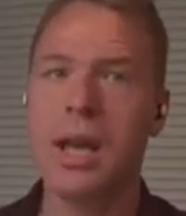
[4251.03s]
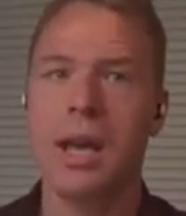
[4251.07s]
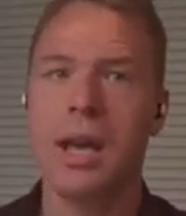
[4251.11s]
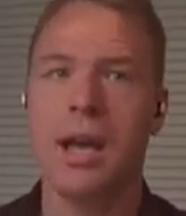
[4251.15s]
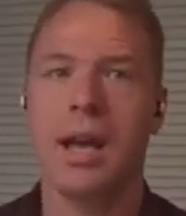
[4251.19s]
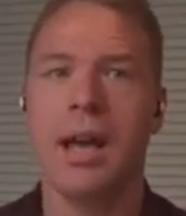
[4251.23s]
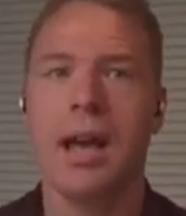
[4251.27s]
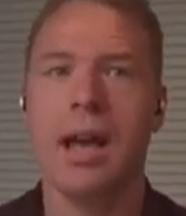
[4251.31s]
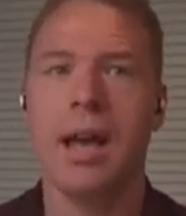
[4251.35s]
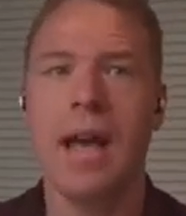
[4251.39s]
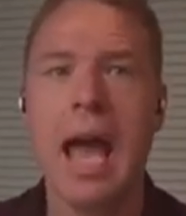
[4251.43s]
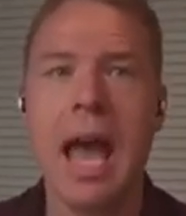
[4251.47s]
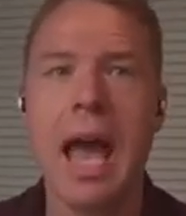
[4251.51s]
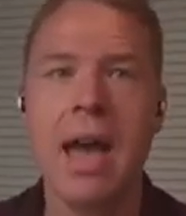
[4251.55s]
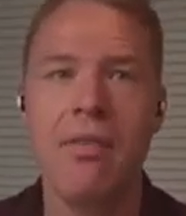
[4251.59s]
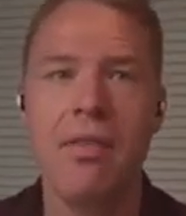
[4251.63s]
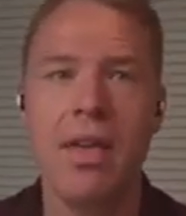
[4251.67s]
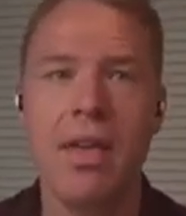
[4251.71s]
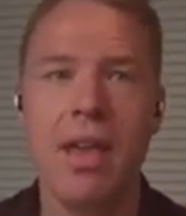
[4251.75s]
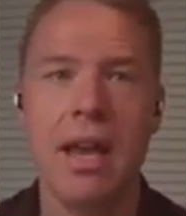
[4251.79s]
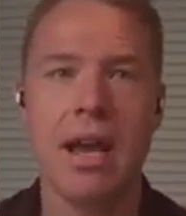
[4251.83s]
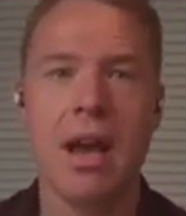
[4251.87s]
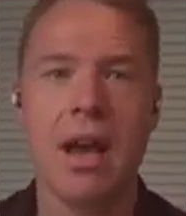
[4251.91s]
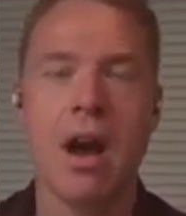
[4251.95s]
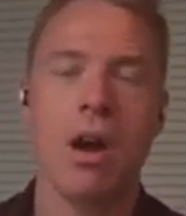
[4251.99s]
uh, and
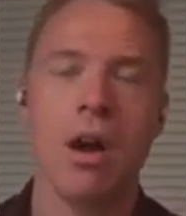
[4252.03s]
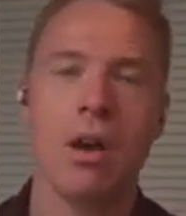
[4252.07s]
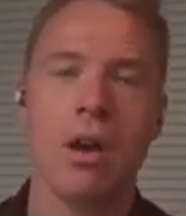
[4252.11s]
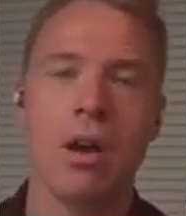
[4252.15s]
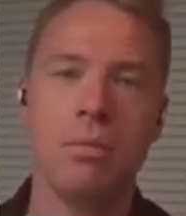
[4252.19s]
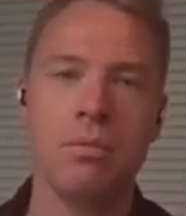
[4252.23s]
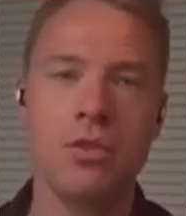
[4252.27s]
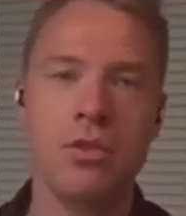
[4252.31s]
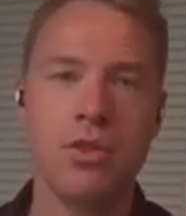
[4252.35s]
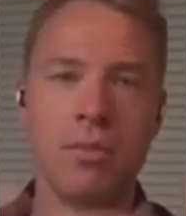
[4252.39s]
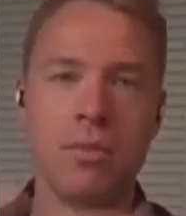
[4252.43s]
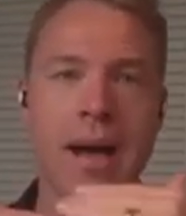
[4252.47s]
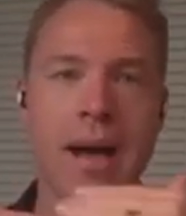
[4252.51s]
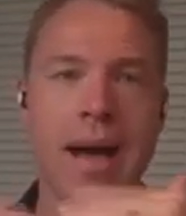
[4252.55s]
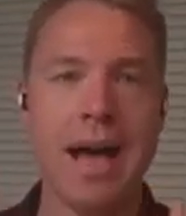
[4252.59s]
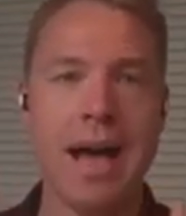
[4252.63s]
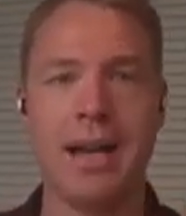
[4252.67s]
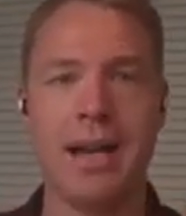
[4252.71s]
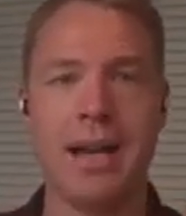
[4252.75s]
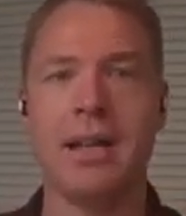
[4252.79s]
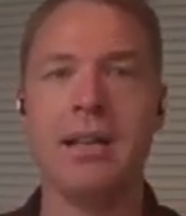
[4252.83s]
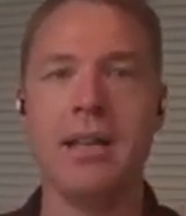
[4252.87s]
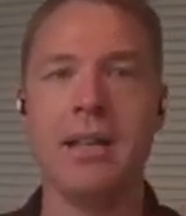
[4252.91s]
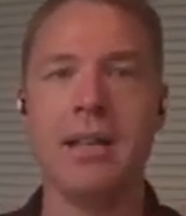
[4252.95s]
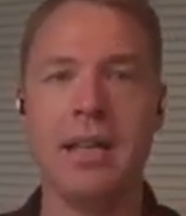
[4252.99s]
they are
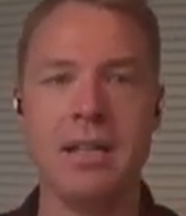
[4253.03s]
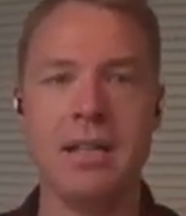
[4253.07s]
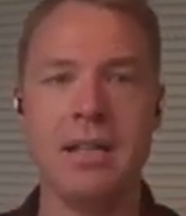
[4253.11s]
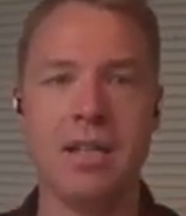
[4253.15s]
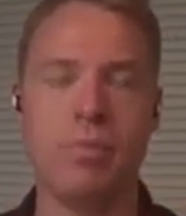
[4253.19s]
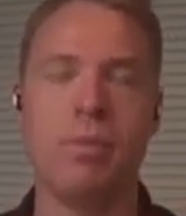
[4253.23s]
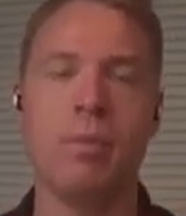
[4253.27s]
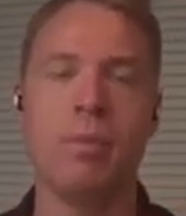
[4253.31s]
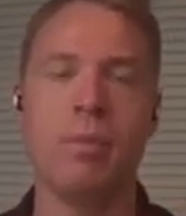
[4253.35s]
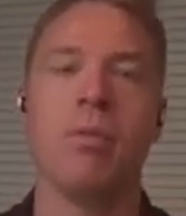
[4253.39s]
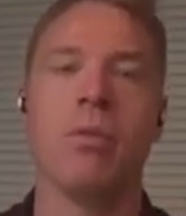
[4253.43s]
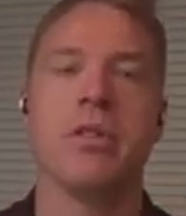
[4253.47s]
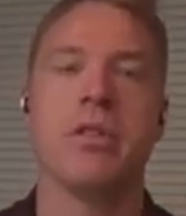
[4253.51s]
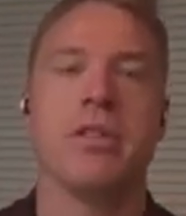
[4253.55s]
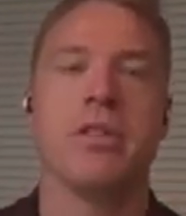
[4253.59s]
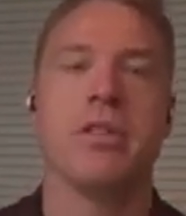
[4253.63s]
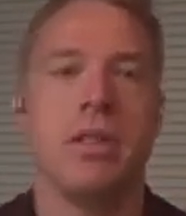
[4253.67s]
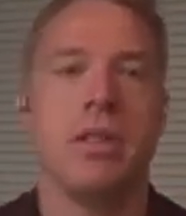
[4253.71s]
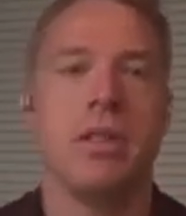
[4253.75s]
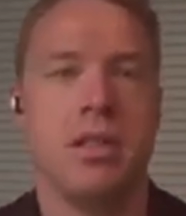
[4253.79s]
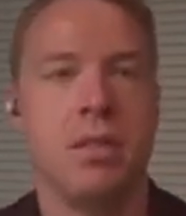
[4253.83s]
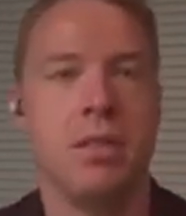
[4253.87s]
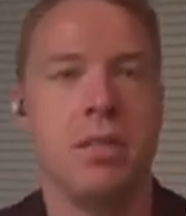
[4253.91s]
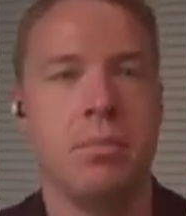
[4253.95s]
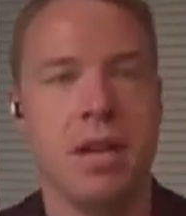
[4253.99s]
dramatically disproportionate
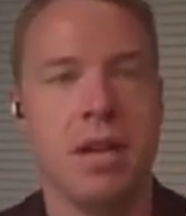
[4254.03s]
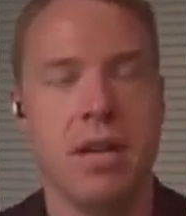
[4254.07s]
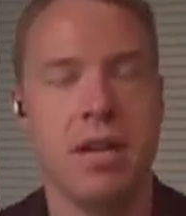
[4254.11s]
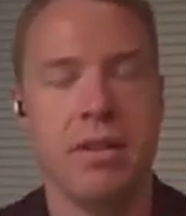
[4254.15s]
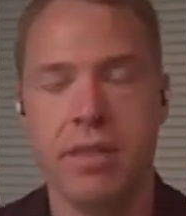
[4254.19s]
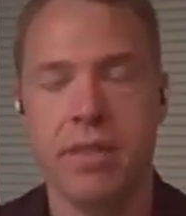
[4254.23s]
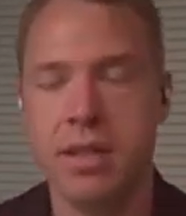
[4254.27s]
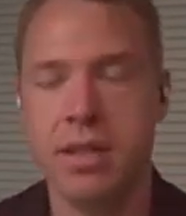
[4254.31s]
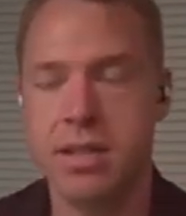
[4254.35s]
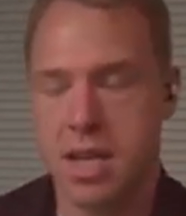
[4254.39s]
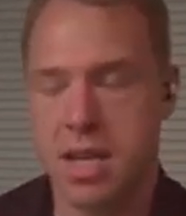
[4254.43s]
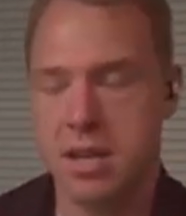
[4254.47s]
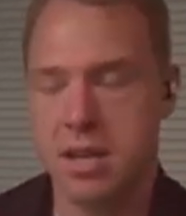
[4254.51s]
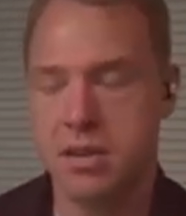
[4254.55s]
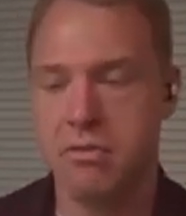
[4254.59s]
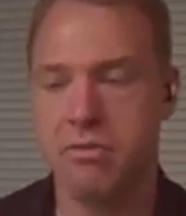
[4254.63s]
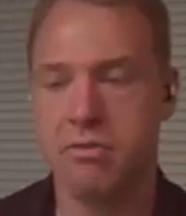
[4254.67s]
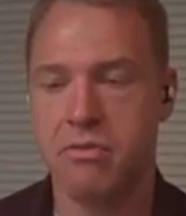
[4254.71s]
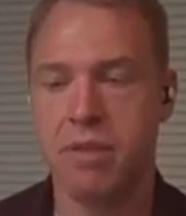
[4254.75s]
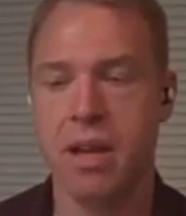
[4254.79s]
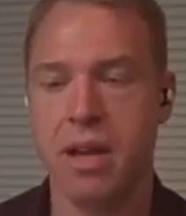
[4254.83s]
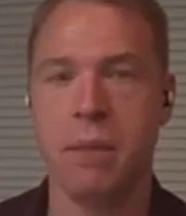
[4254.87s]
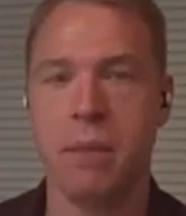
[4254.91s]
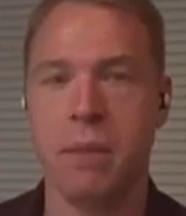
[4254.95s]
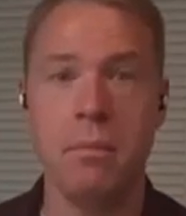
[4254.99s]
to the profits of
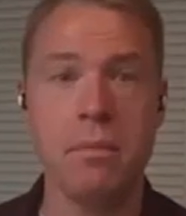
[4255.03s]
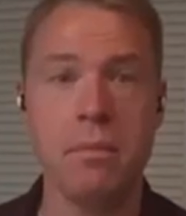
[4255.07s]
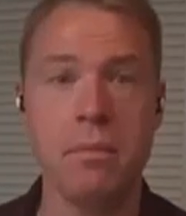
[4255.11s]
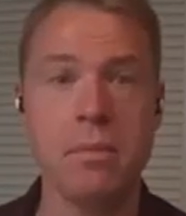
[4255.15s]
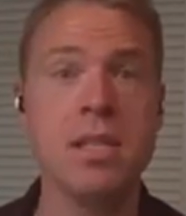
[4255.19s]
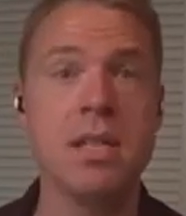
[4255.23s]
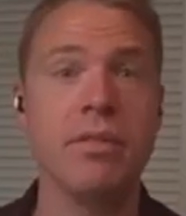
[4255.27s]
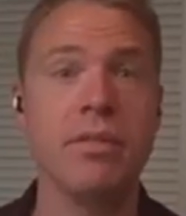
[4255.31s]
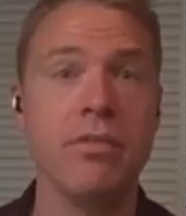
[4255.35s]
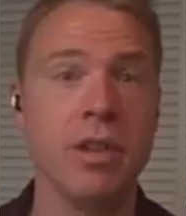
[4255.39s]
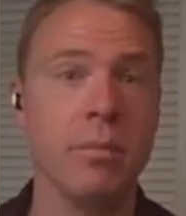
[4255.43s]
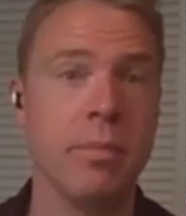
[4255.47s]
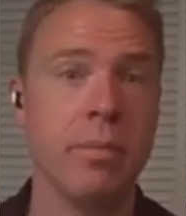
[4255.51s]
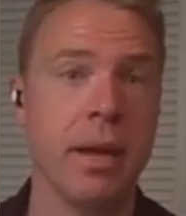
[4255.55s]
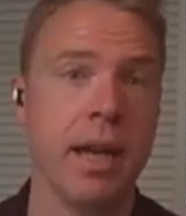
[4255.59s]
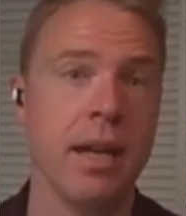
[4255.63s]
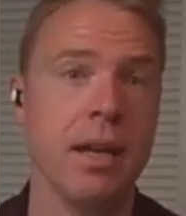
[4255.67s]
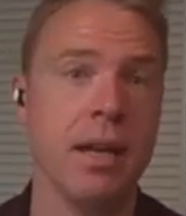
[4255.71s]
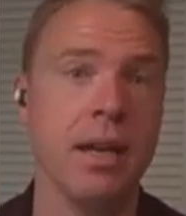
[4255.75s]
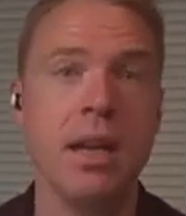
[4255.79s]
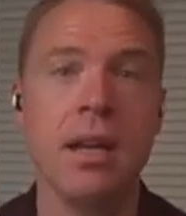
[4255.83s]
uh, severe pain.